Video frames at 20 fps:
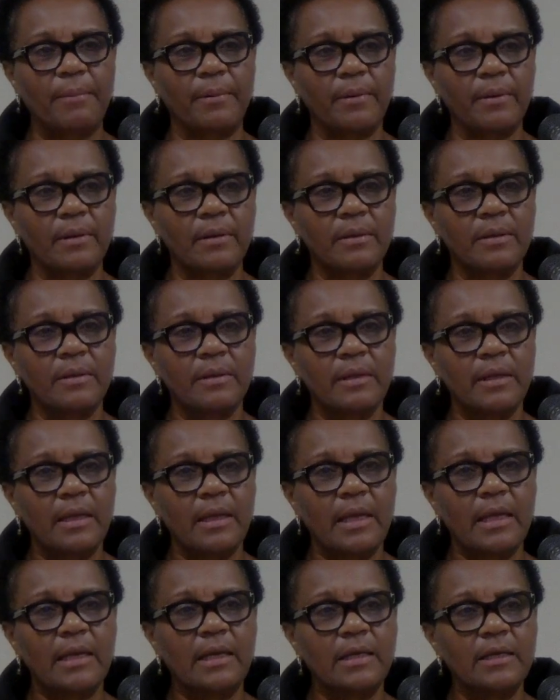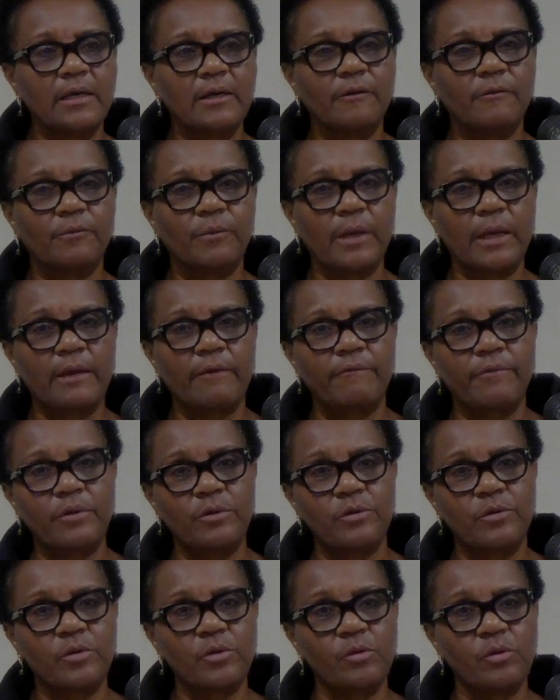All right. And All love right. whatever
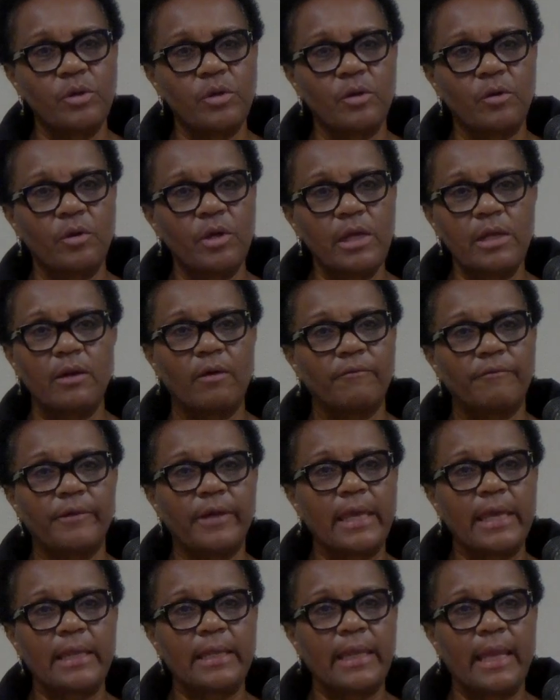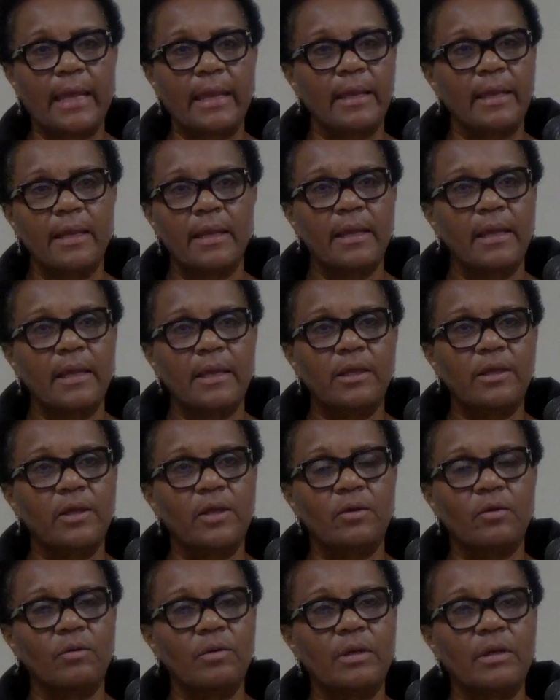you do, you know, He don't mm-hmm. forget that. You
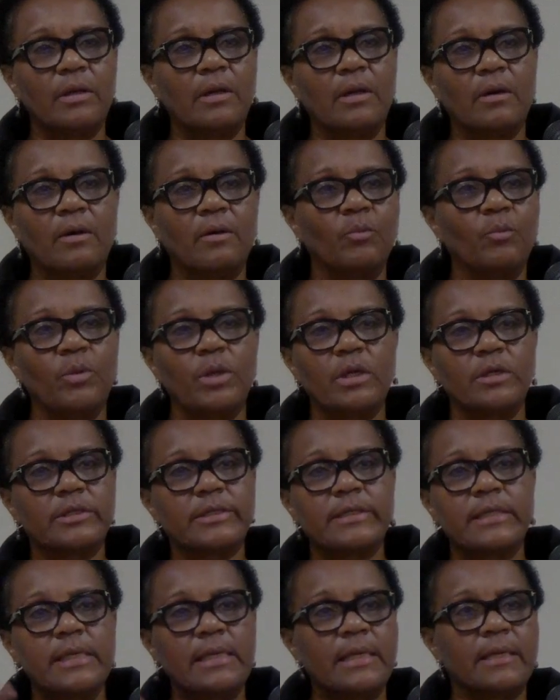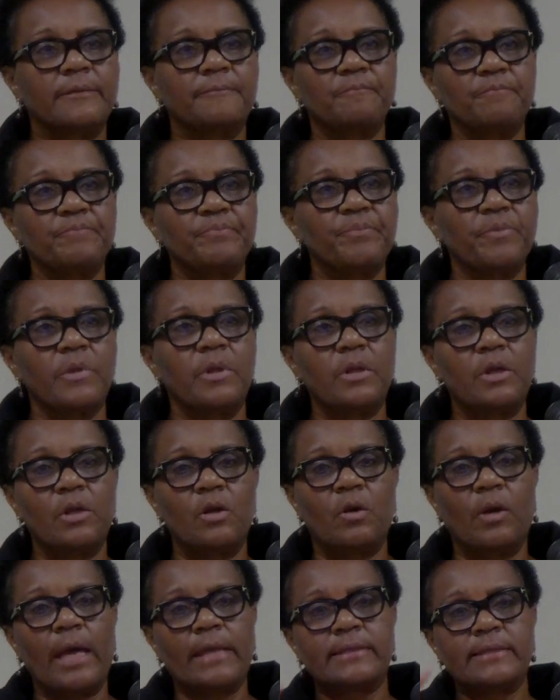know, in the long we'll see it. You
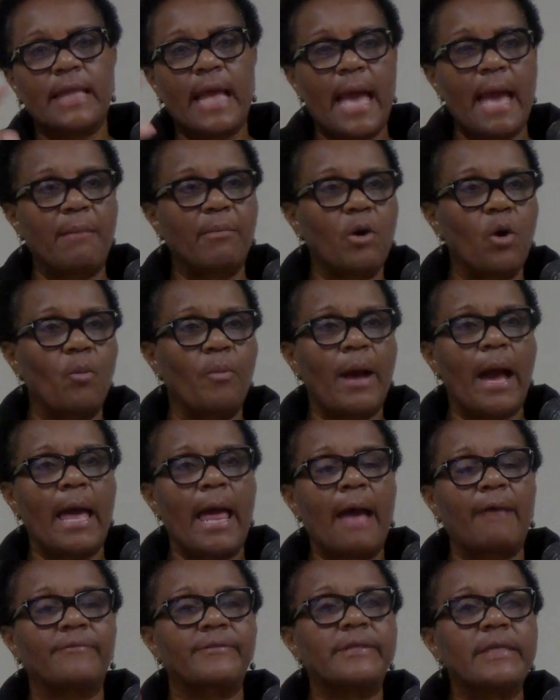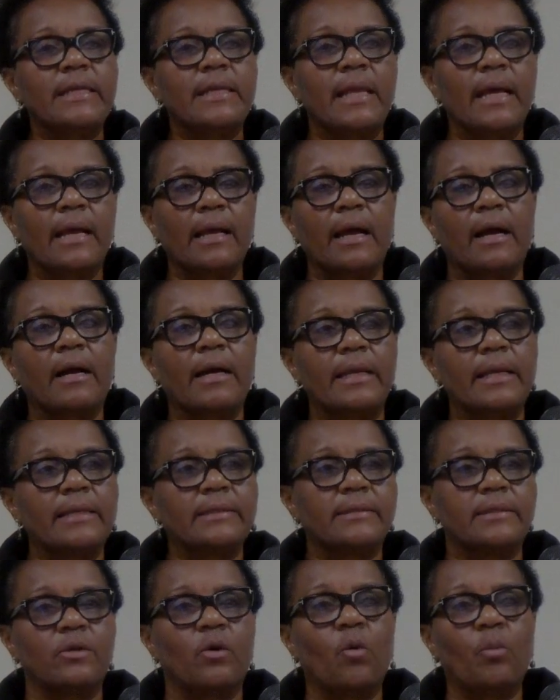know, as time go by, I've seen how God
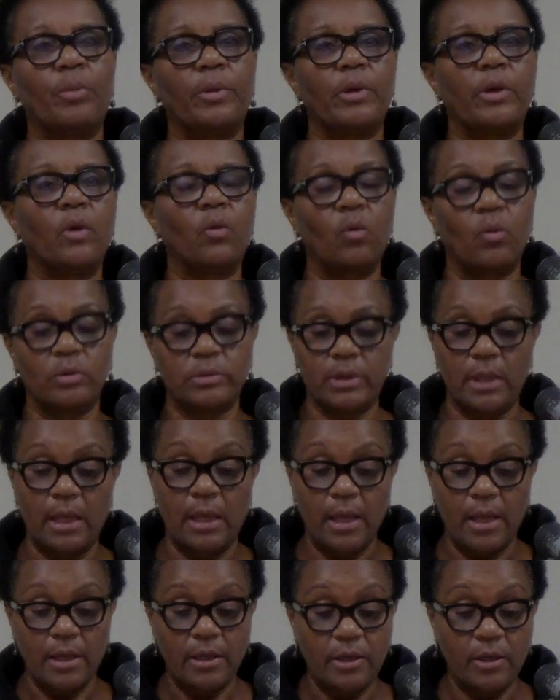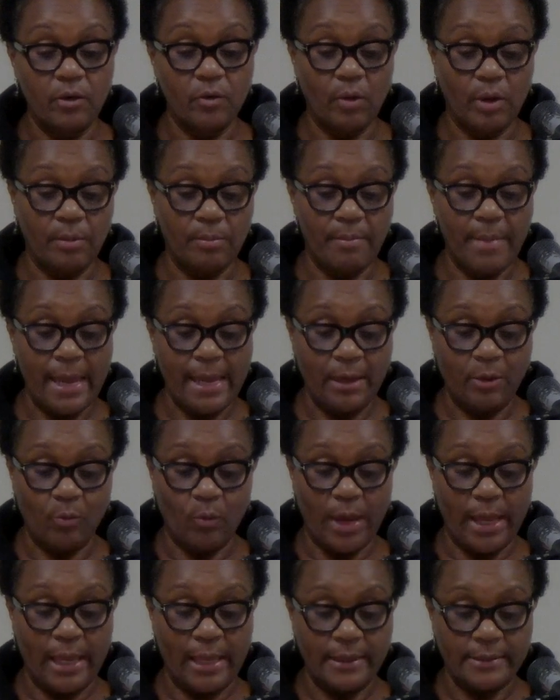has opened doors, you know, and made
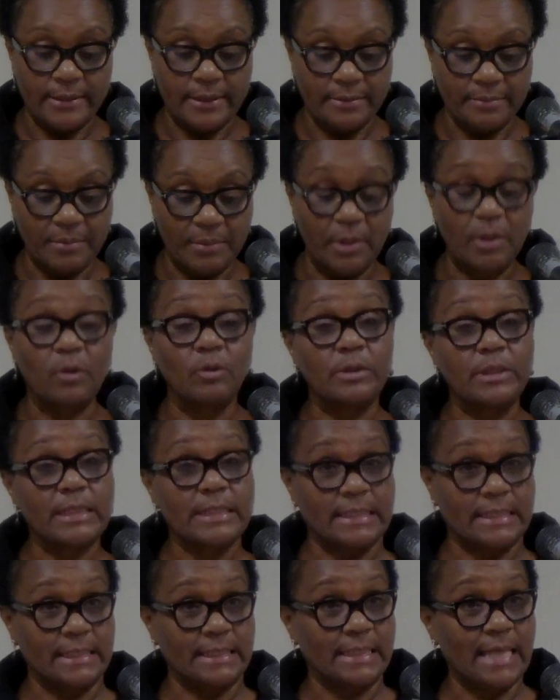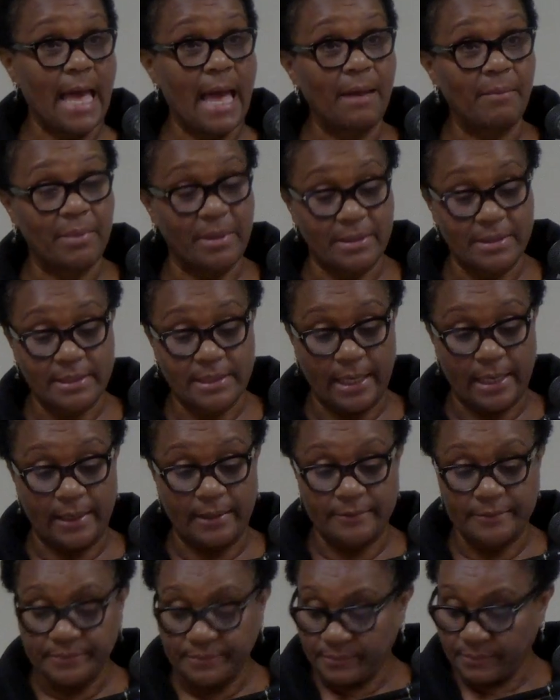ways, you know, just since I've been saved.